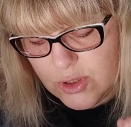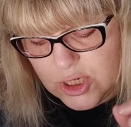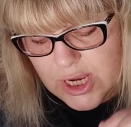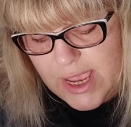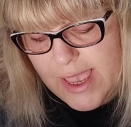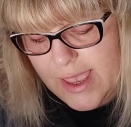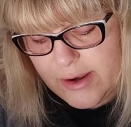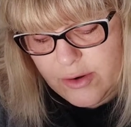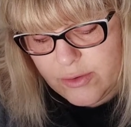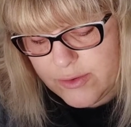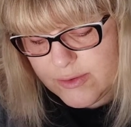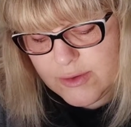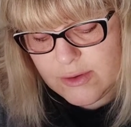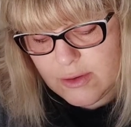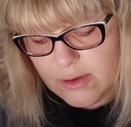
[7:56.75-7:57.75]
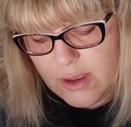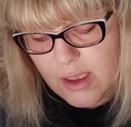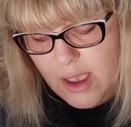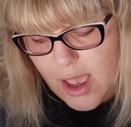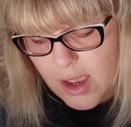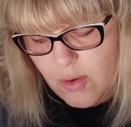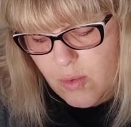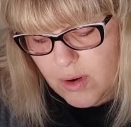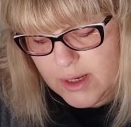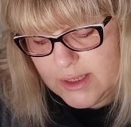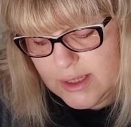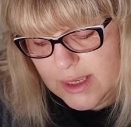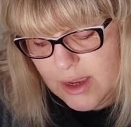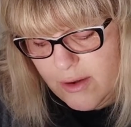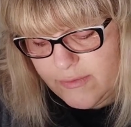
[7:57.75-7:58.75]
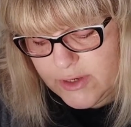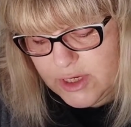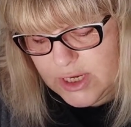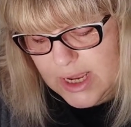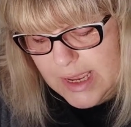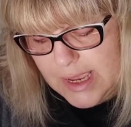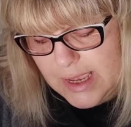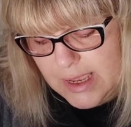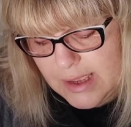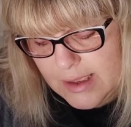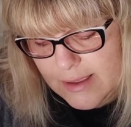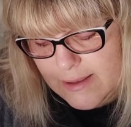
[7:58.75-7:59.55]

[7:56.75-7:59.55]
chairness, a quality of a chair